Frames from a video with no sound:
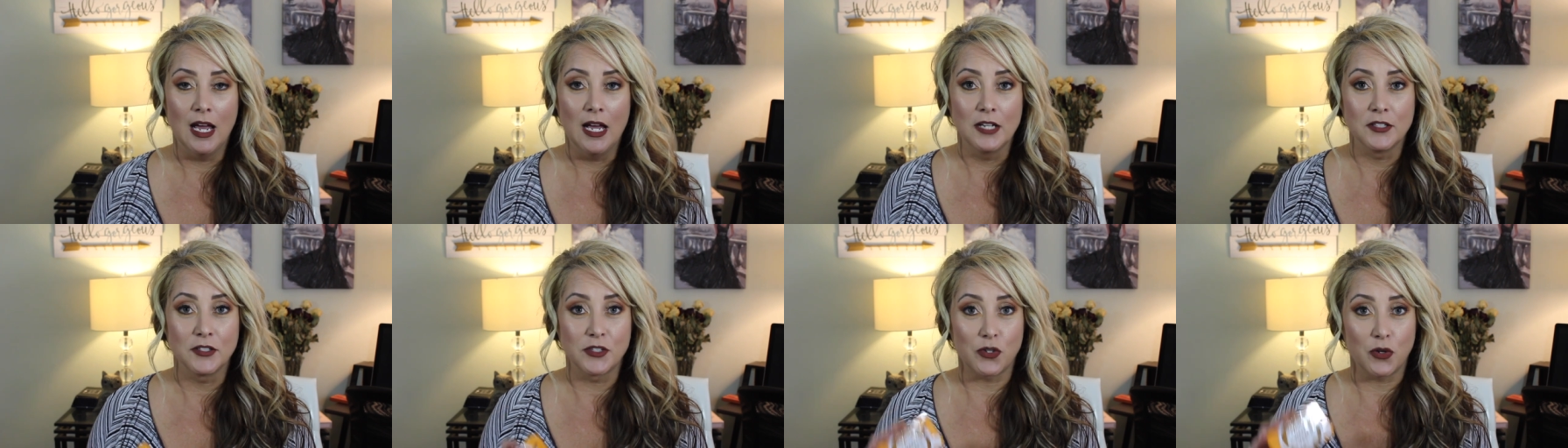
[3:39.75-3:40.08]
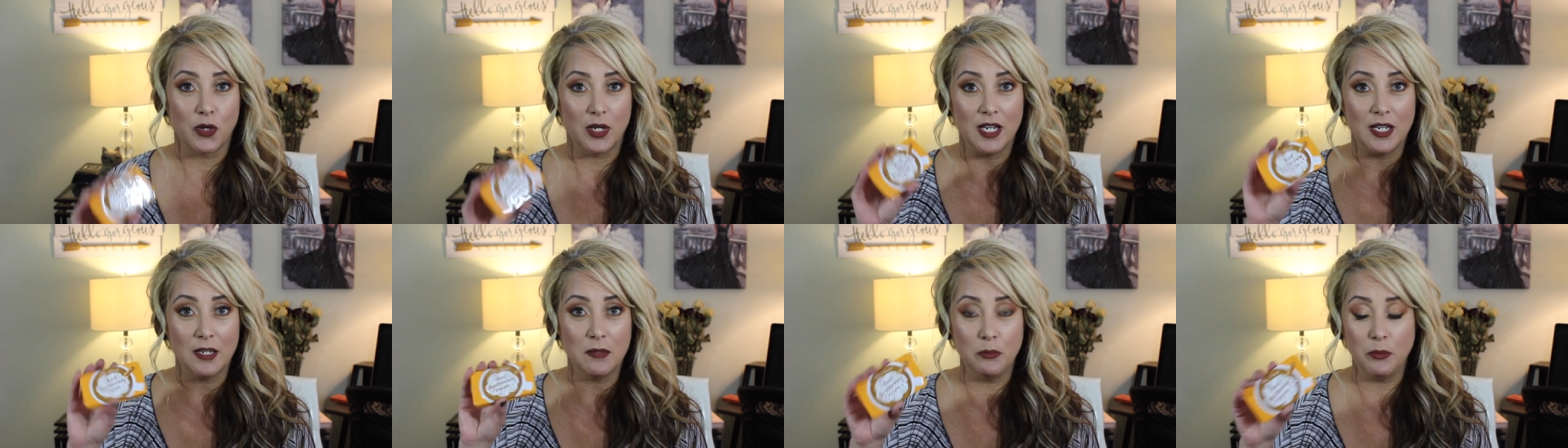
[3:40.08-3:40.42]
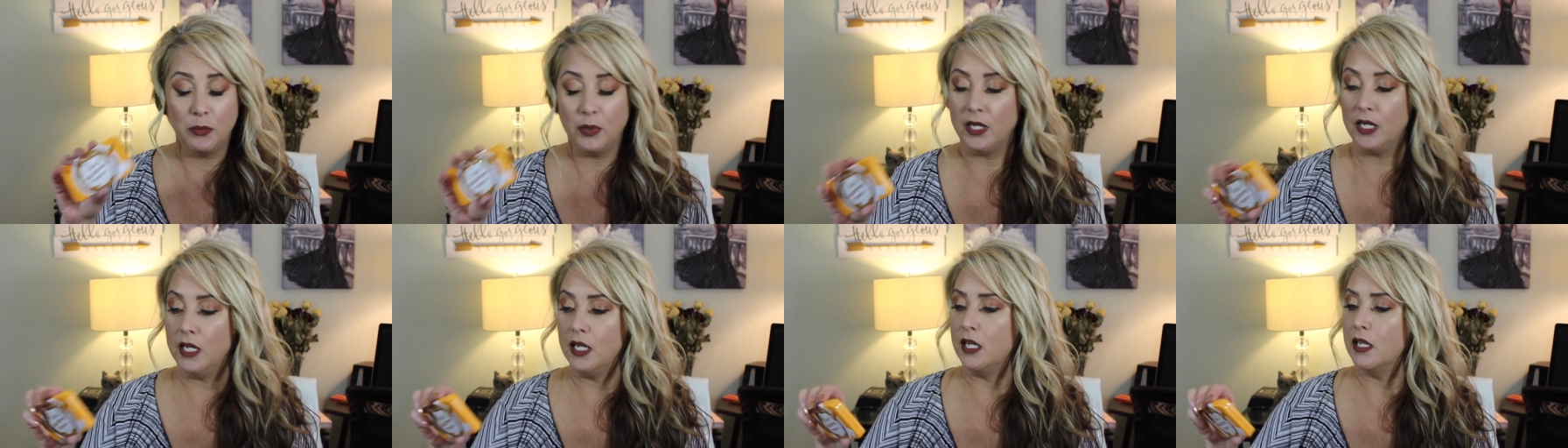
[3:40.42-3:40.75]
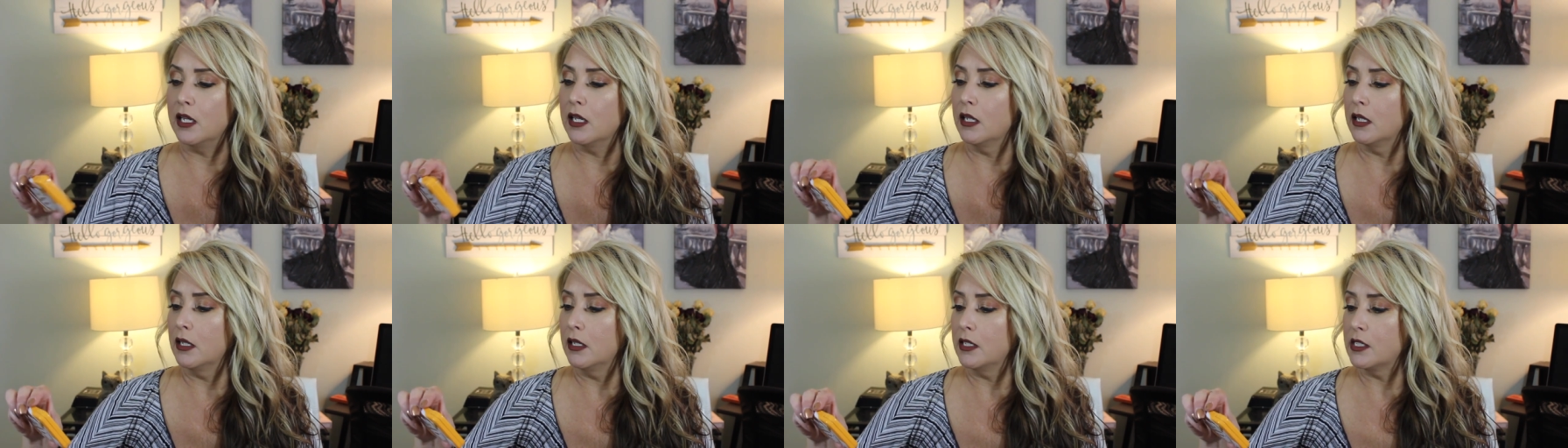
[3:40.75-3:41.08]
So I didn't
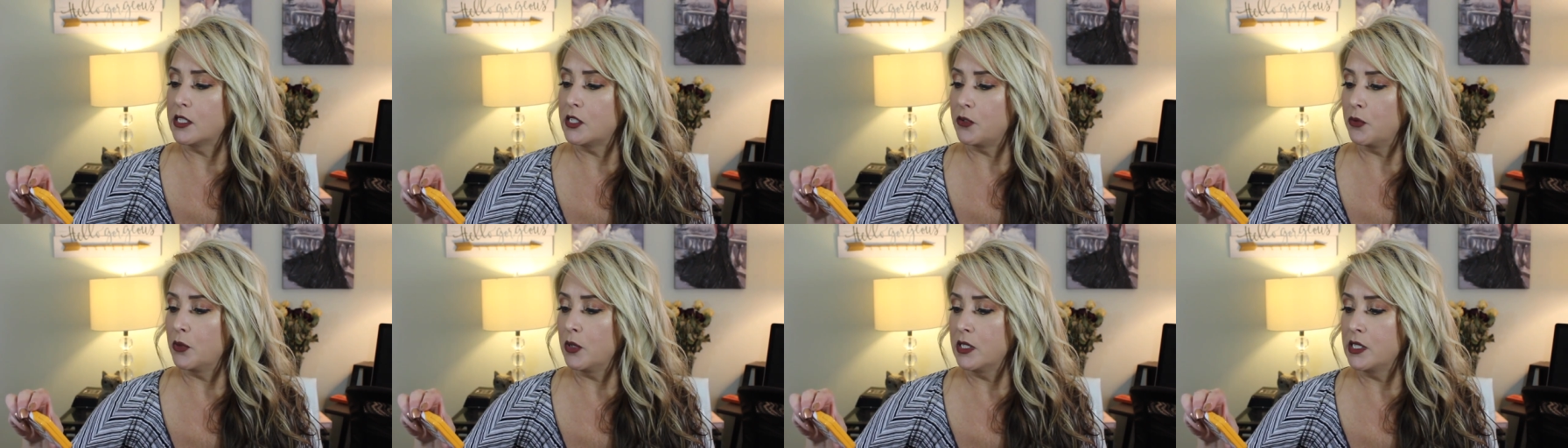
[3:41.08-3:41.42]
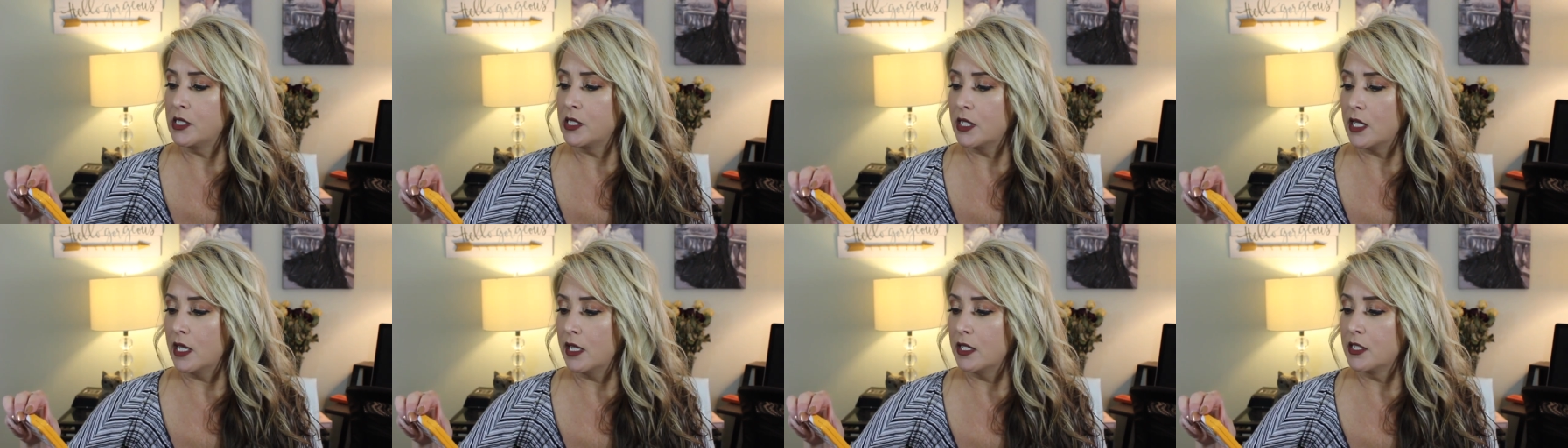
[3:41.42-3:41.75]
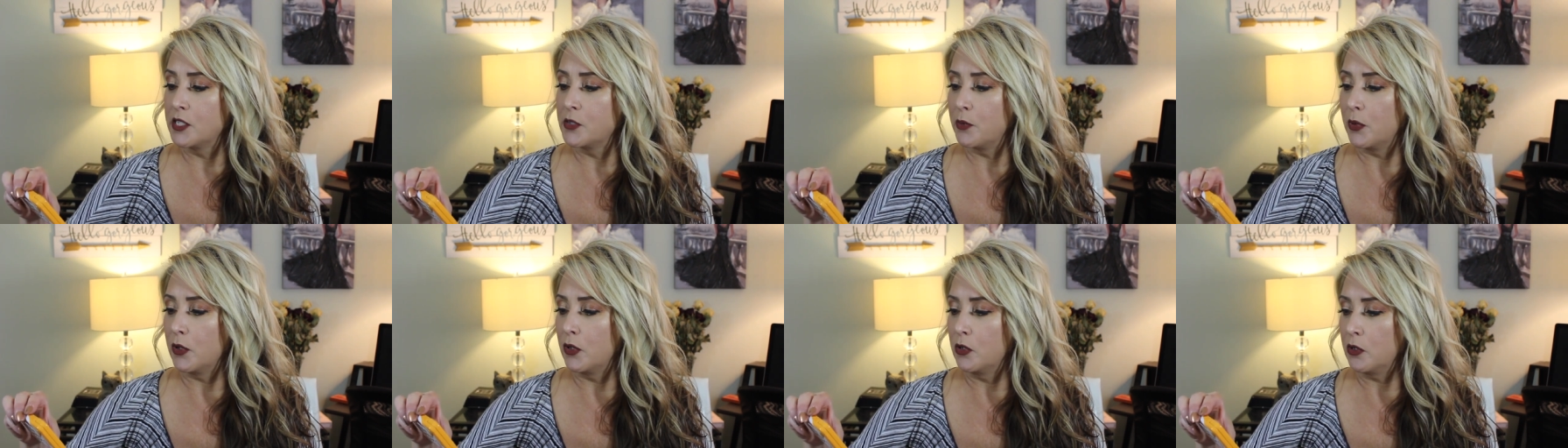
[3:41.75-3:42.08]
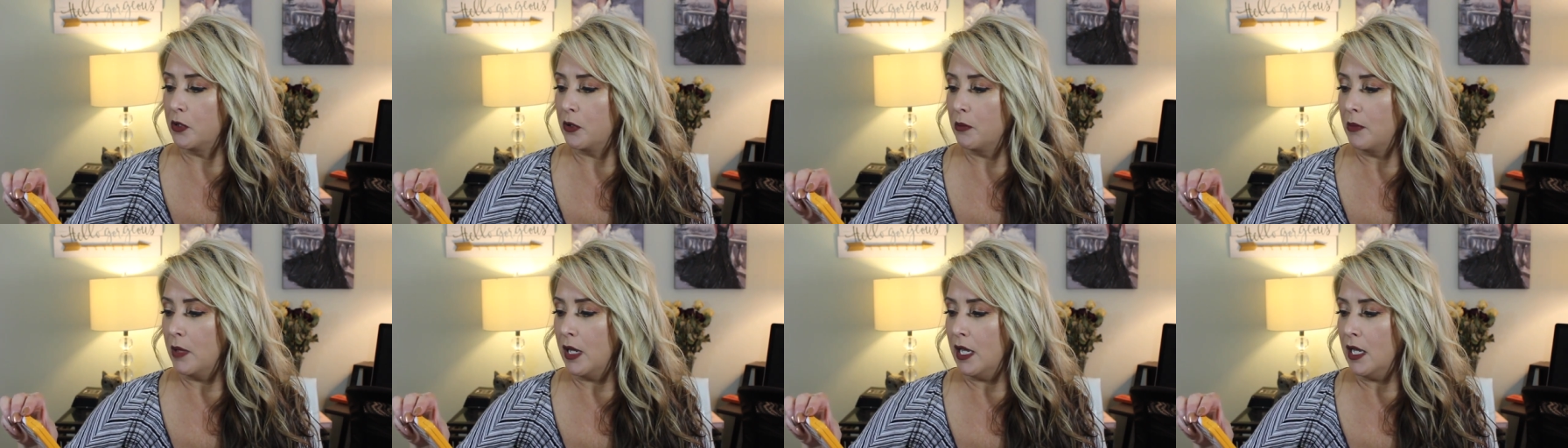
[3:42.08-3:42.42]
peek. This one says
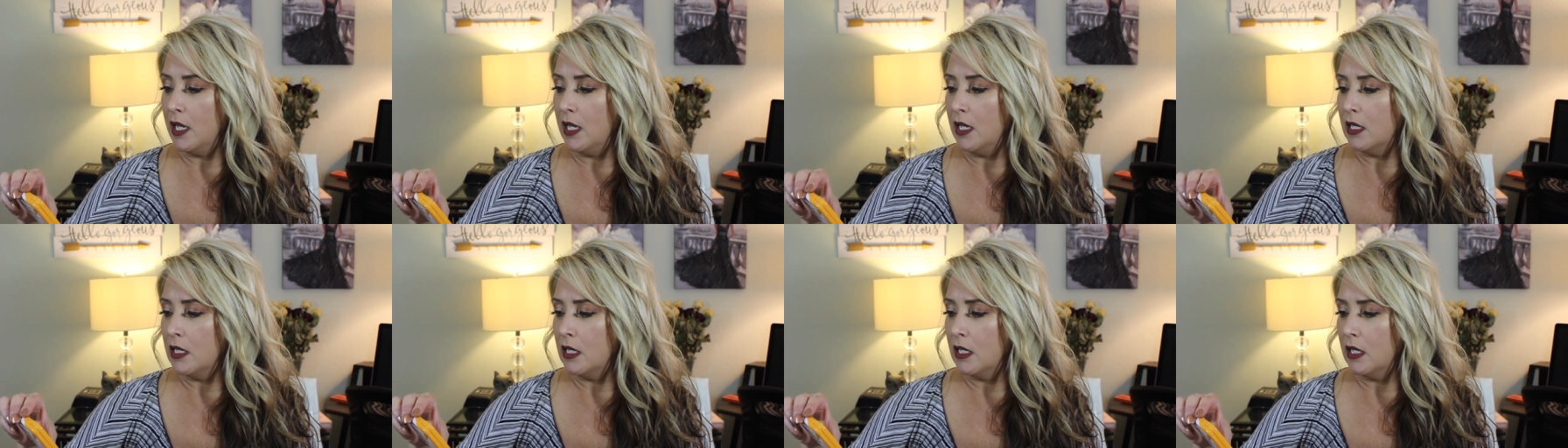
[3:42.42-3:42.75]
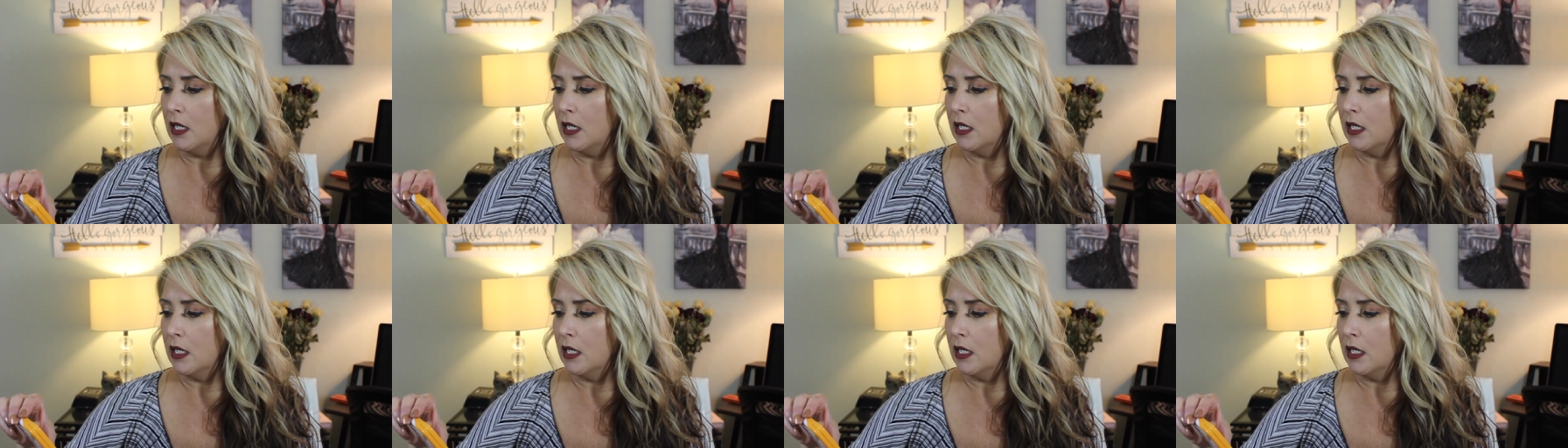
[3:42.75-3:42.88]
bulk made